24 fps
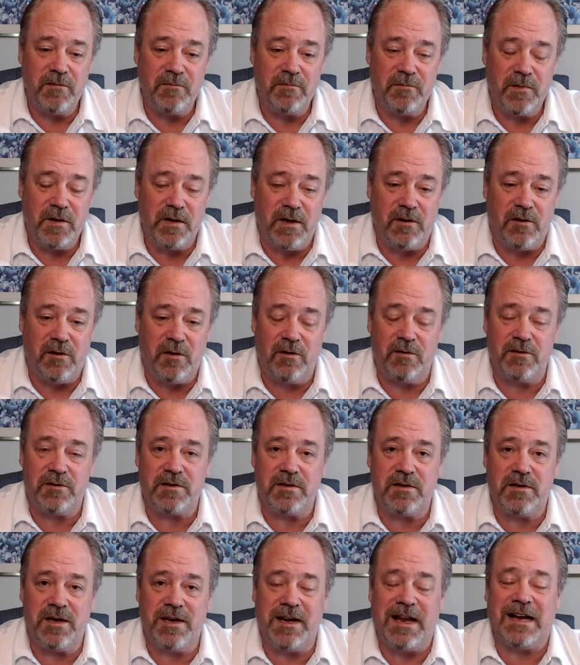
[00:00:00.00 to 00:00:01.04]
pretty close
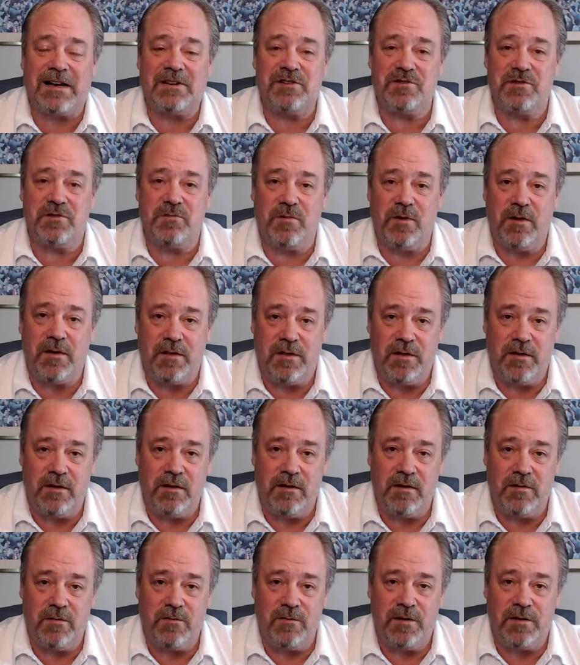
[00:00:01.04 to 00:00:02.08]
connection with
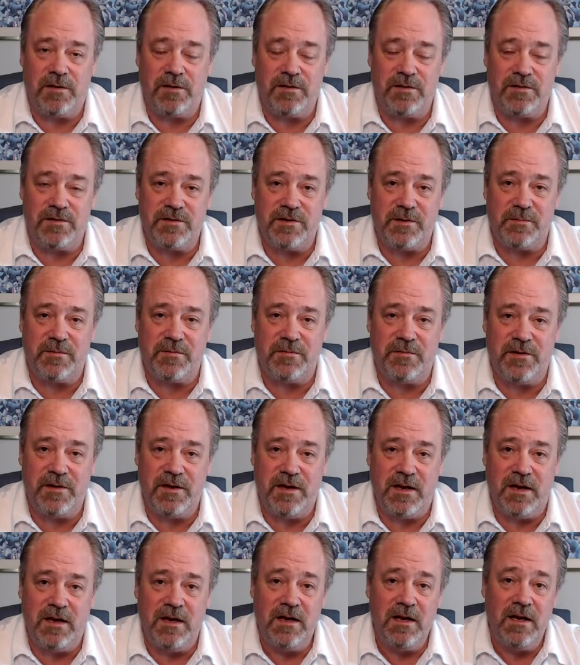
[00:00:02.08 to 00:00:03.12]
uh, with some of
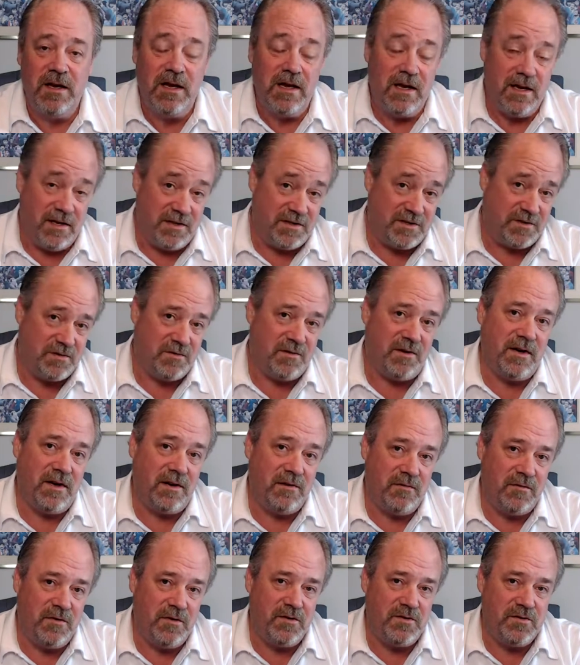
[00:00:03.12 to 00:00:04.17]
the history
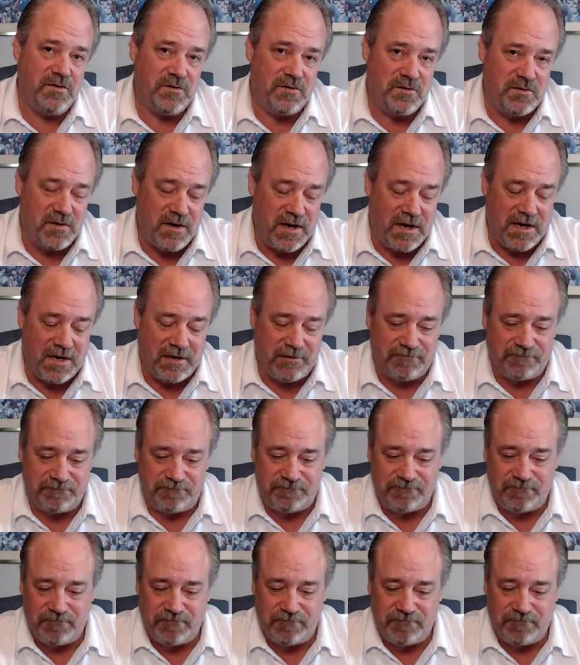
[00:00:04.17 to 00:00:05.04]
in futures trading.